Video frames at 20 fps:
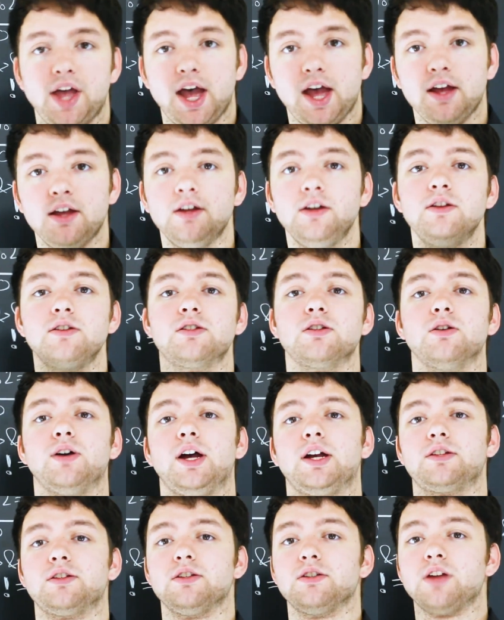that, so
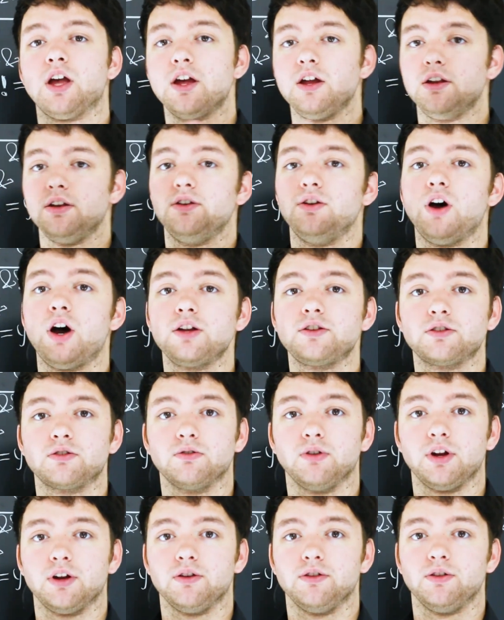x is not
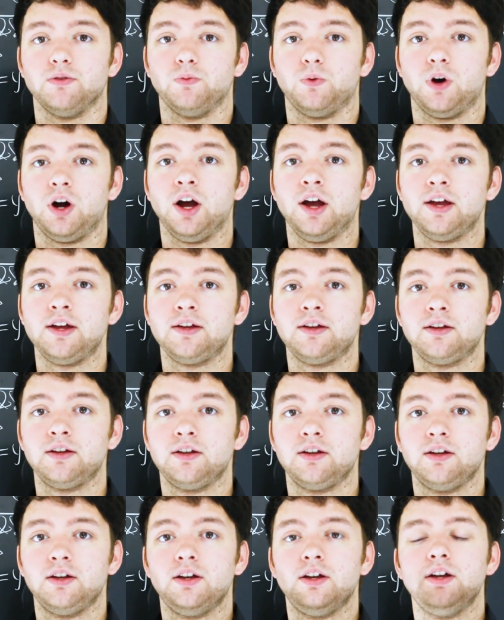greater than y.
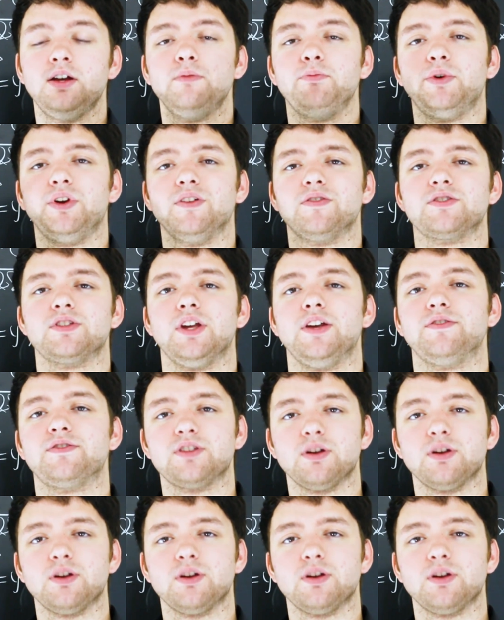But if